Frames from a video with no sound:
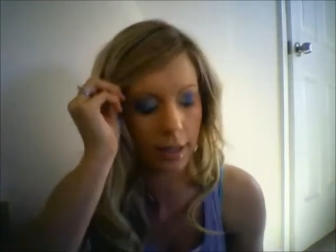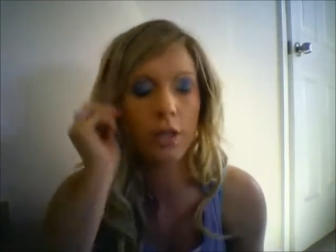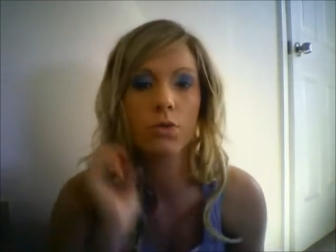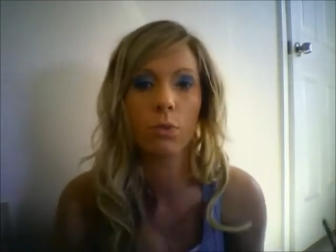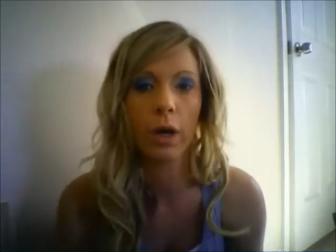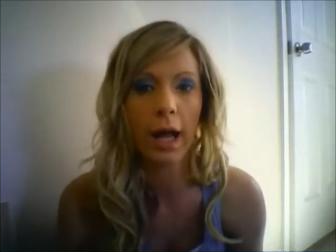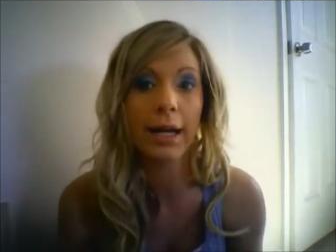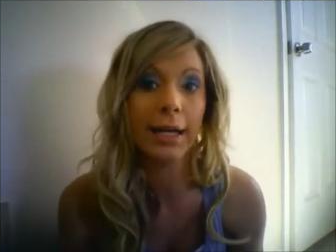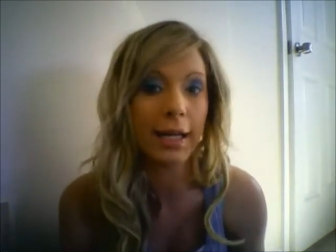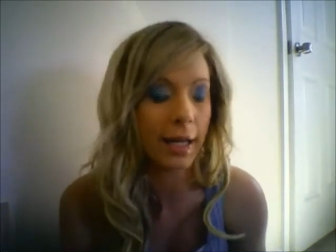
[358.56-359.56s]
and it's what I
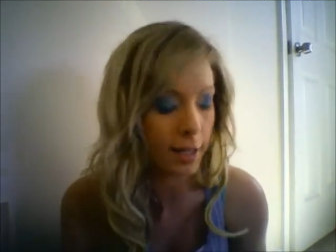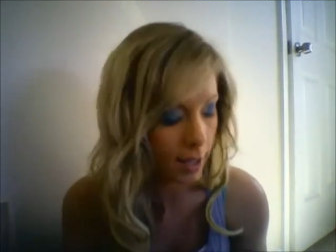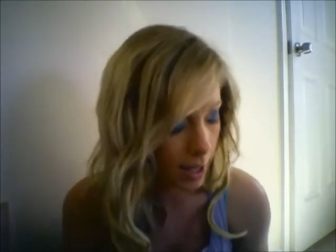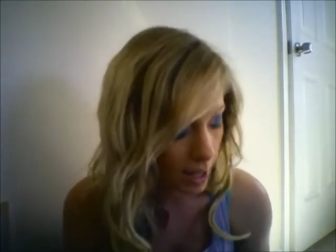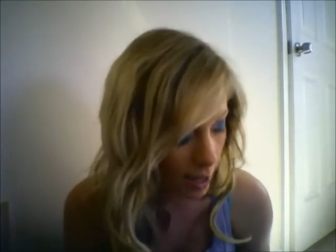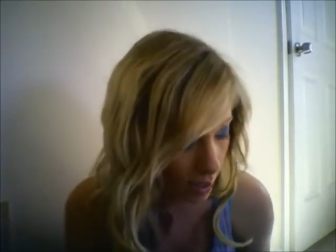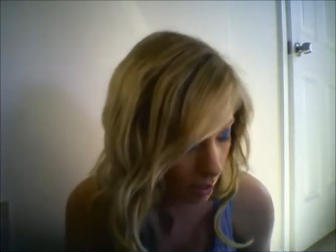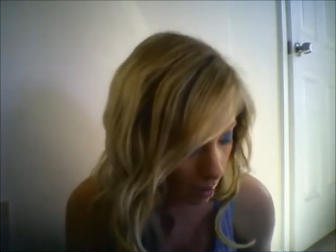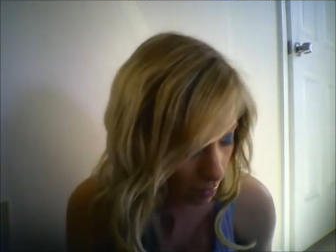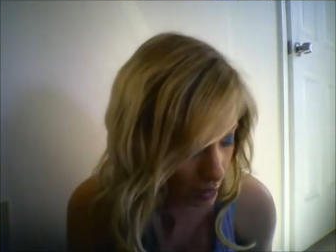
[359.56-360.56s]
need.
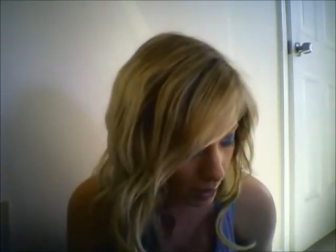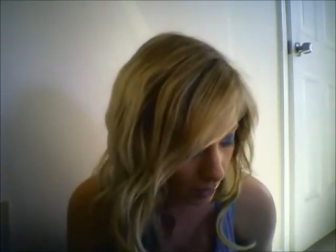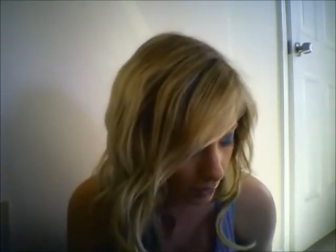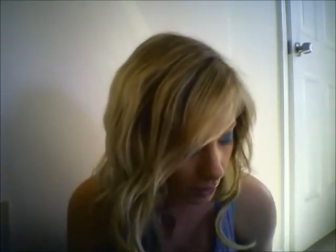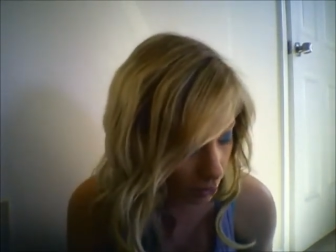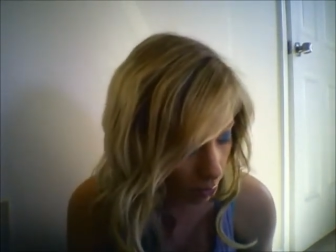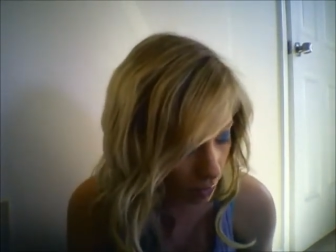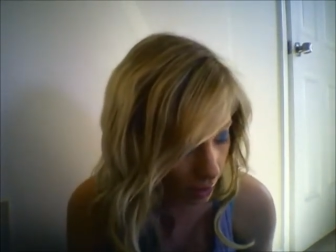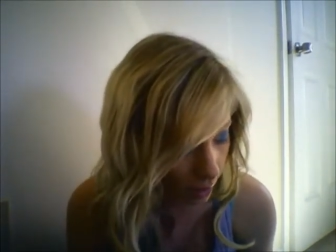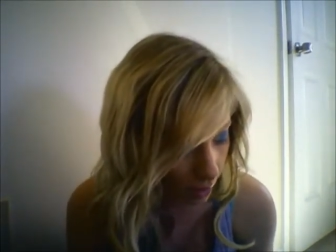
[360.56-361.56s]
And I'm going to take a little
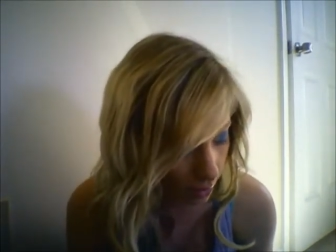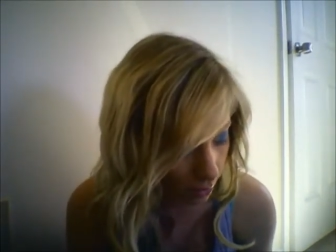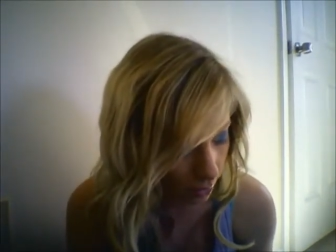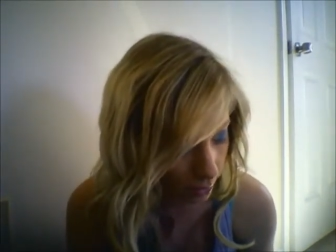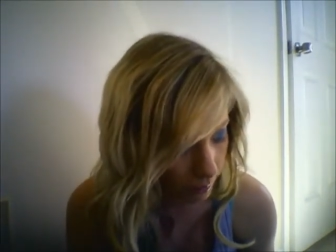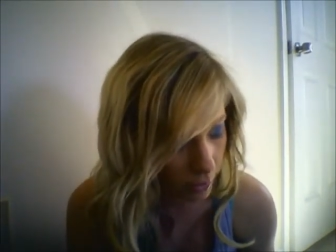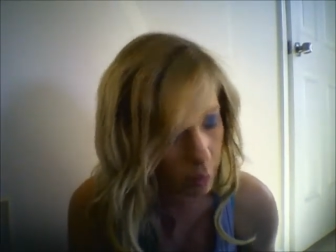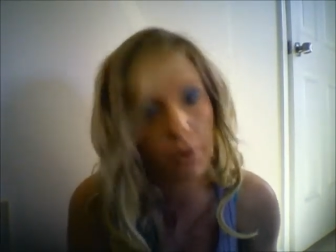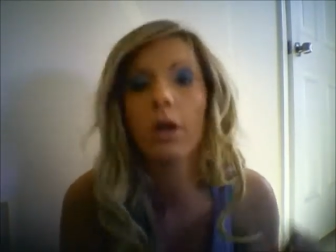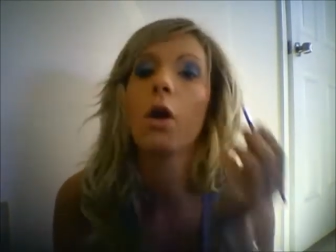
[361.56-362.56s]
bit of that color.
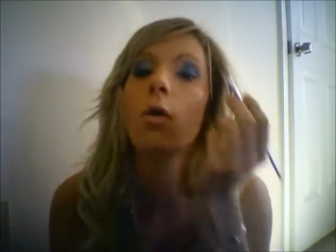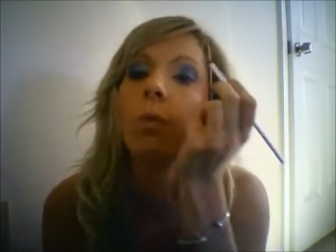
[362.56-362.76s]
I'm going to go